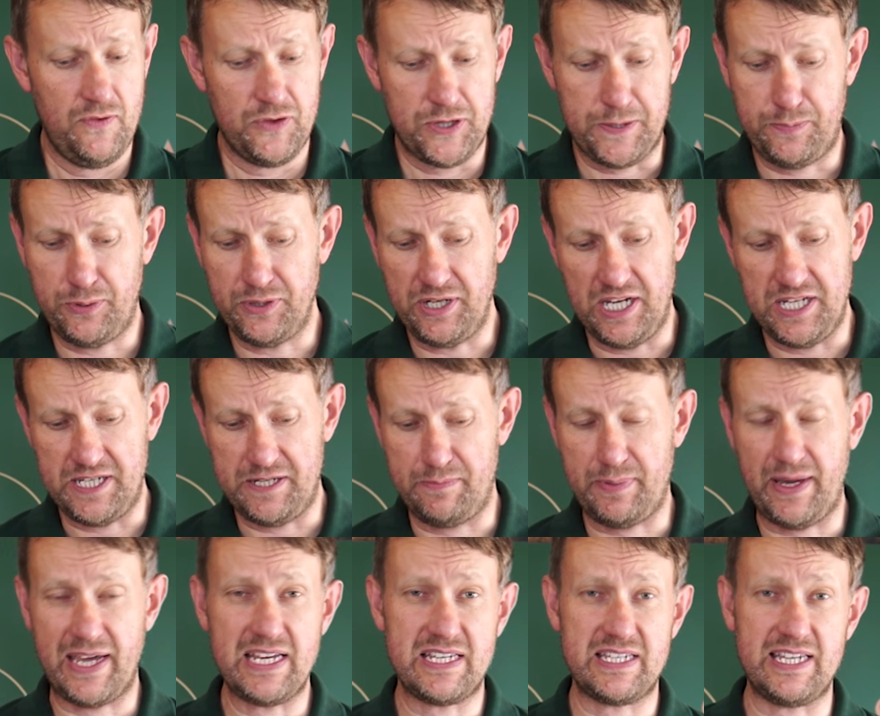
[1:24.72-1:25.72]
To put it into
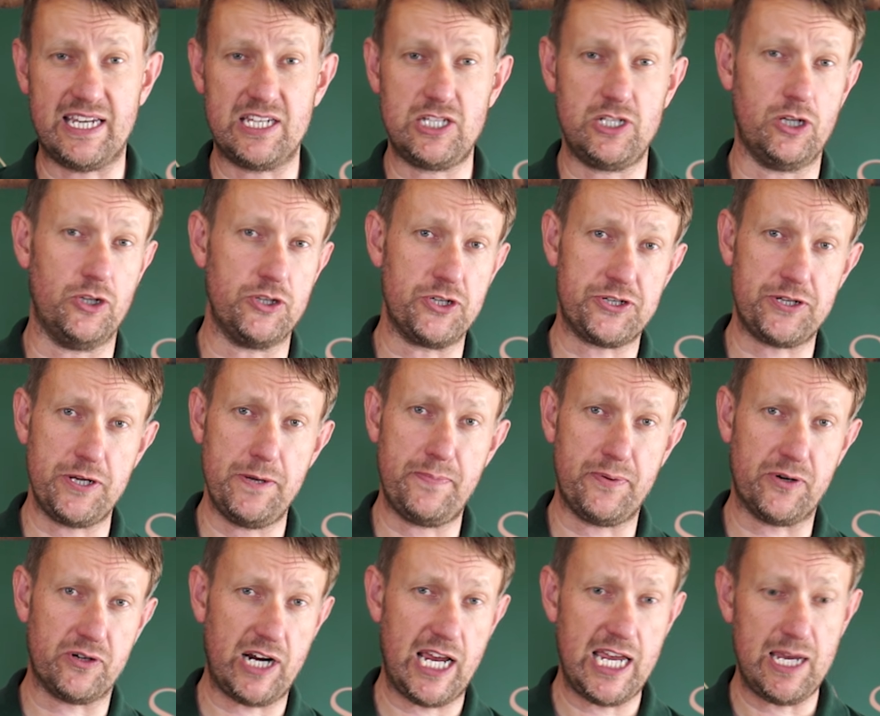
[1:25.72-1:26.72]
basics, you've got the
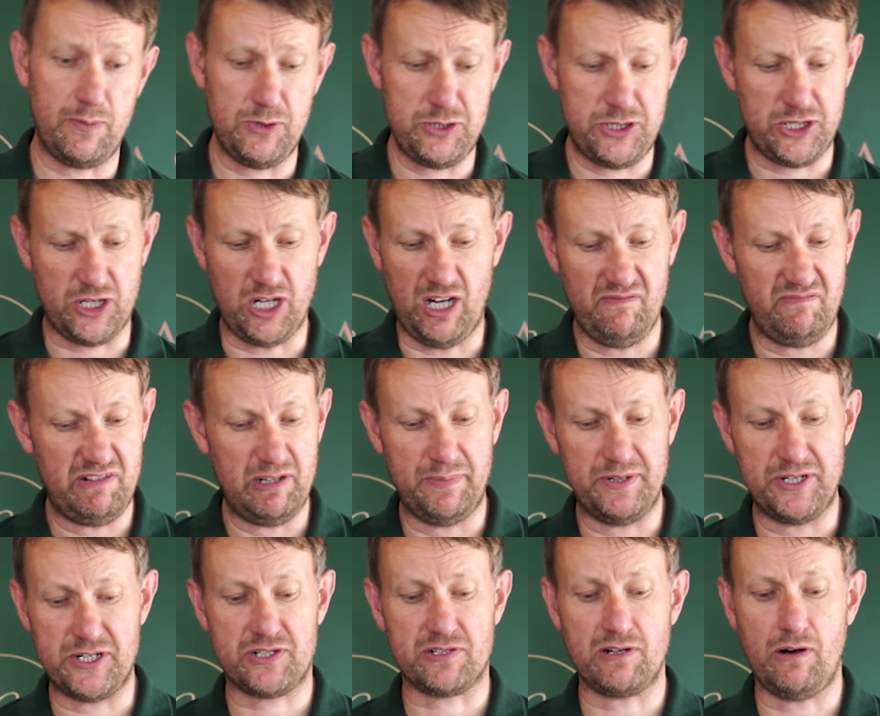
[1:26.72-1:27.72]
super grade, which you've got a little bit
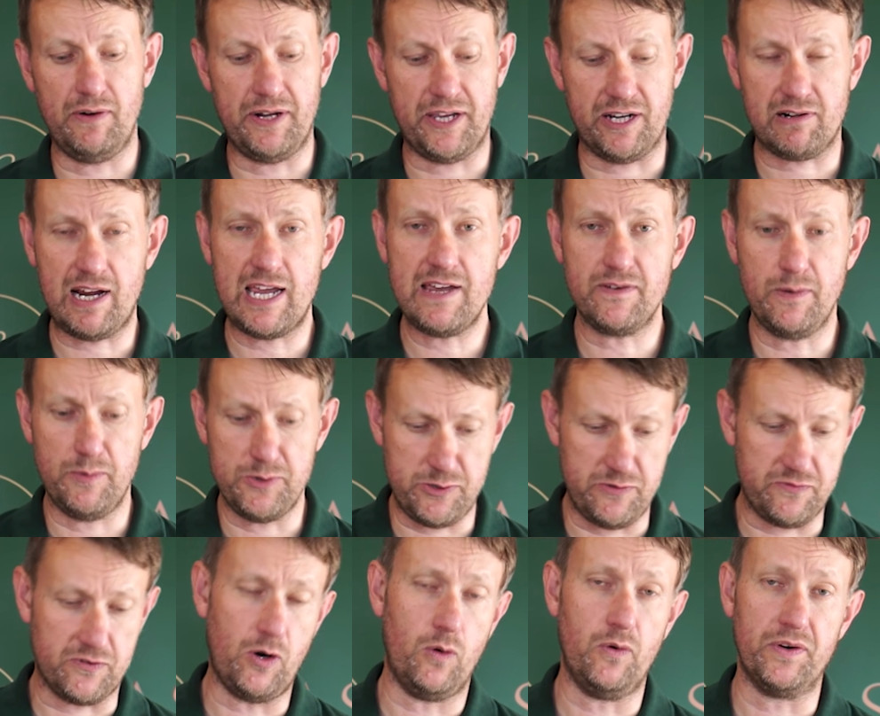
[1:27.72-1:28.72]
of scroll engraved on, which
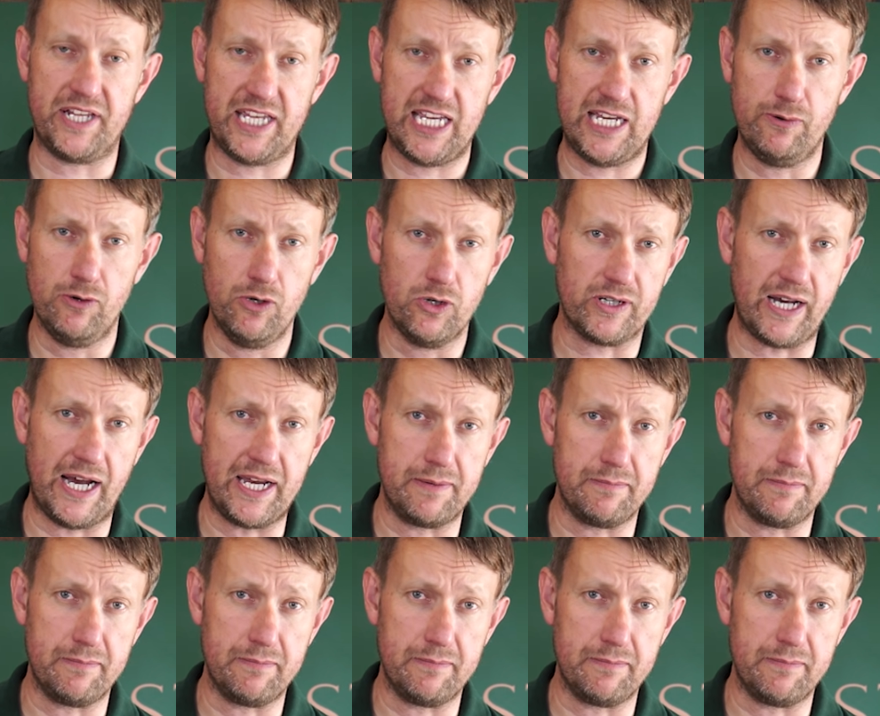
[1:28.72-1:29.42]
we've got one here we'll look at in